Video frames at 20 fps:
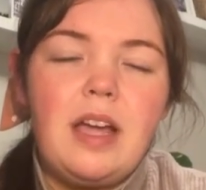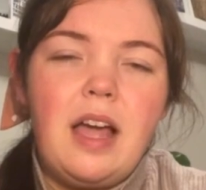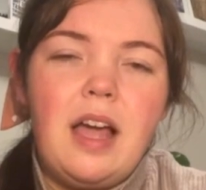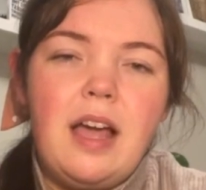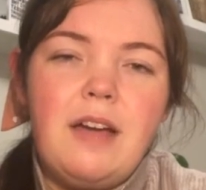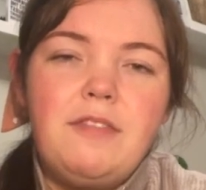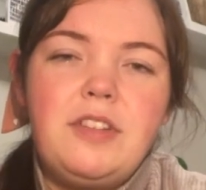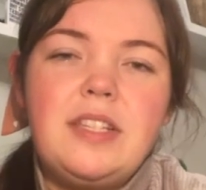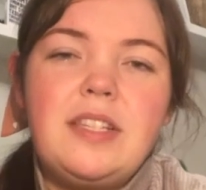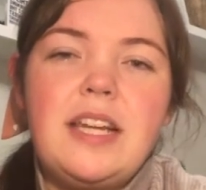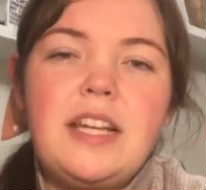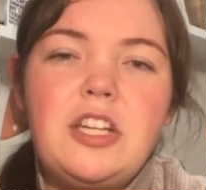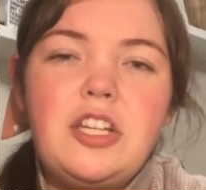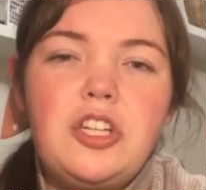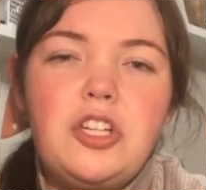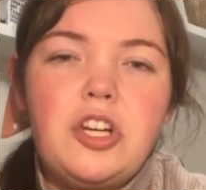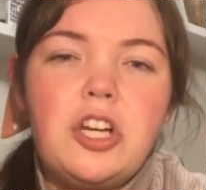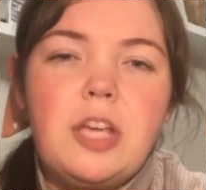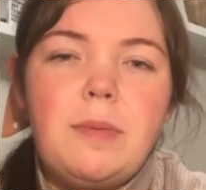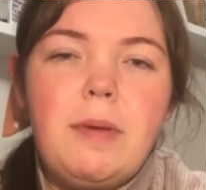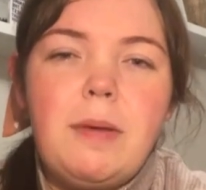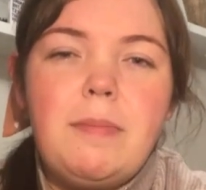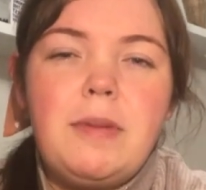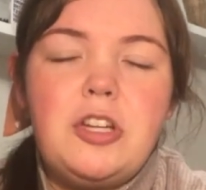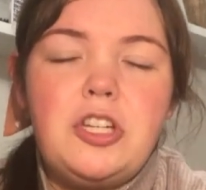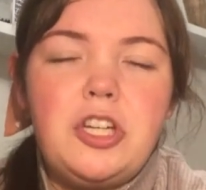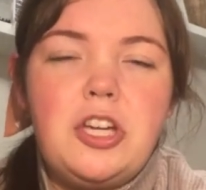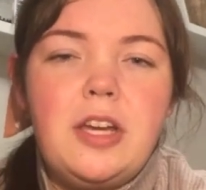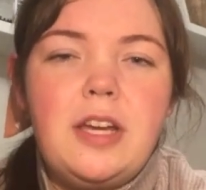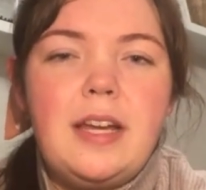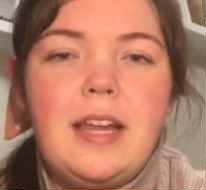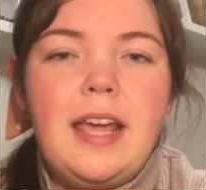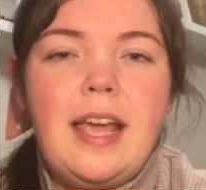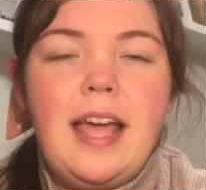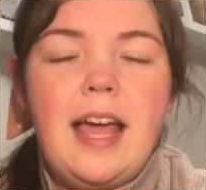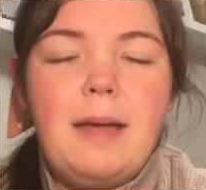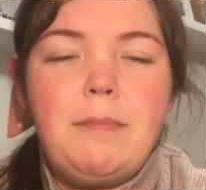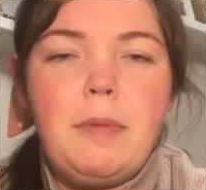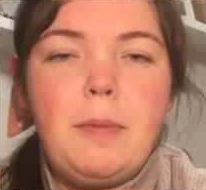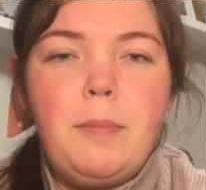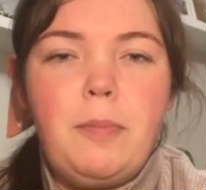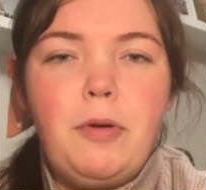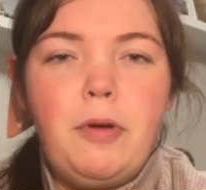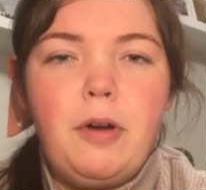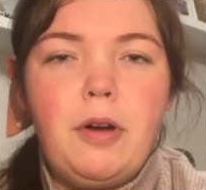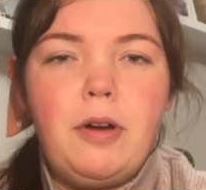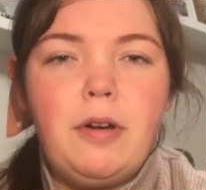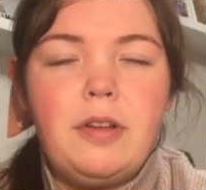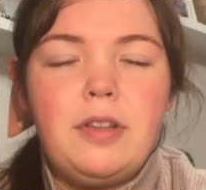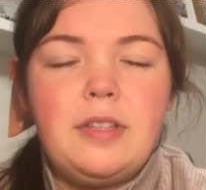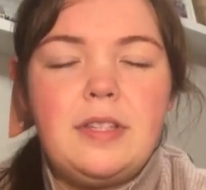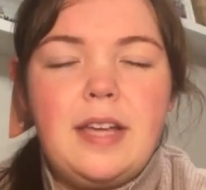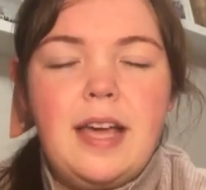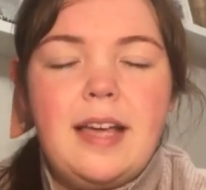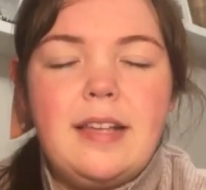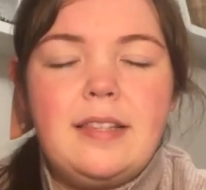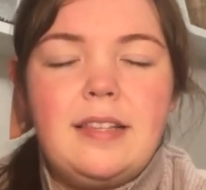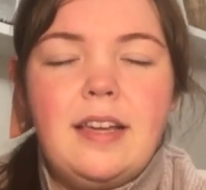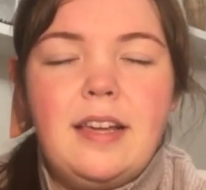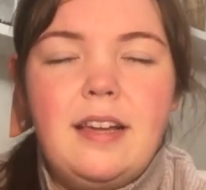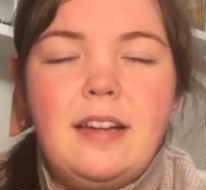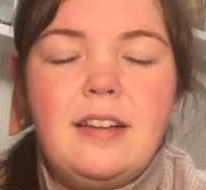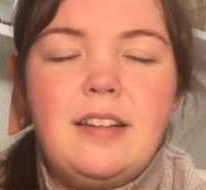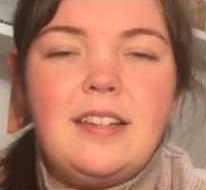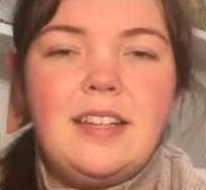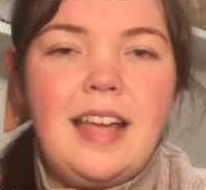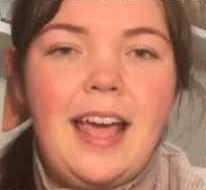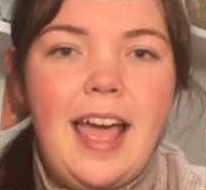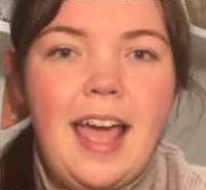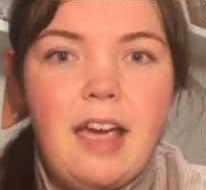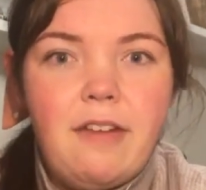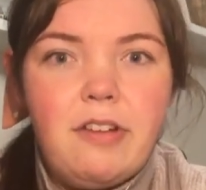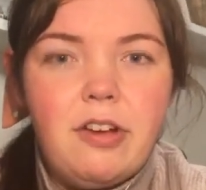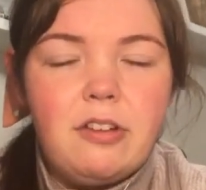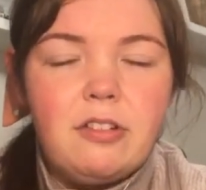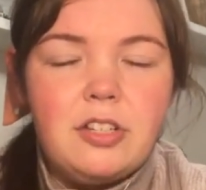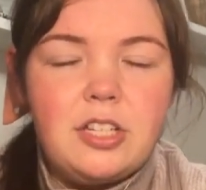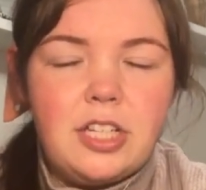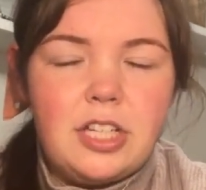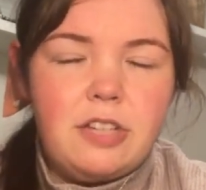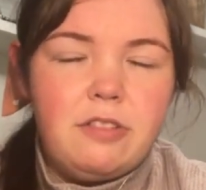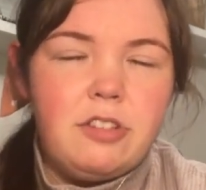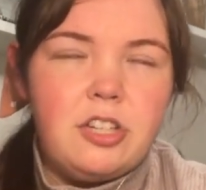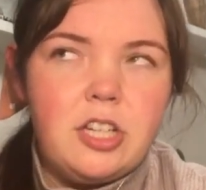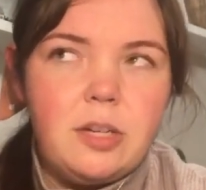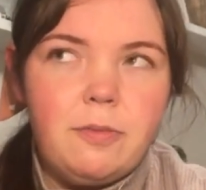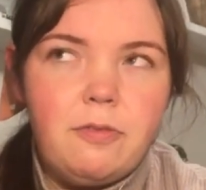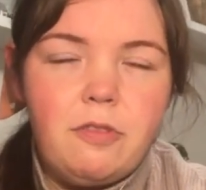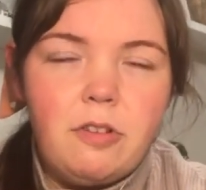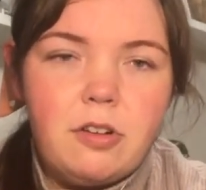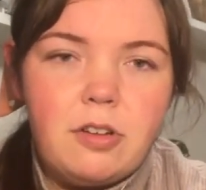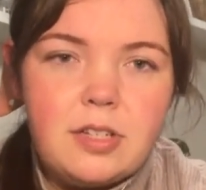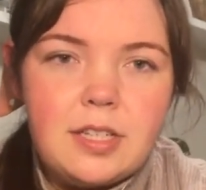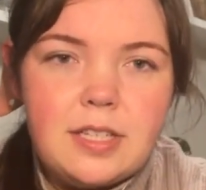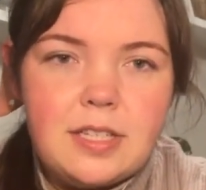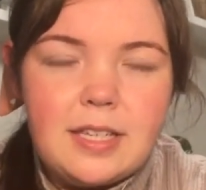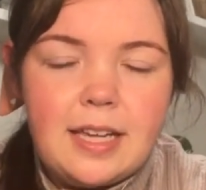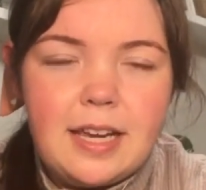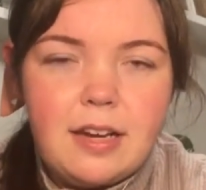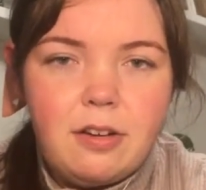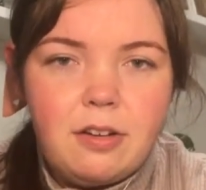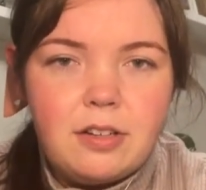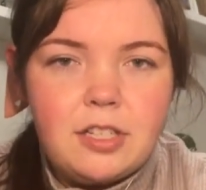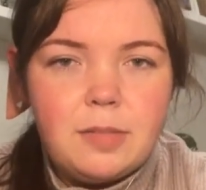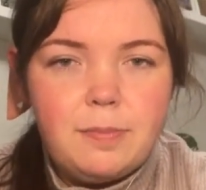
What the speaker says: I've decided to document my journey and my process and air it onto YouTube for all to see and all to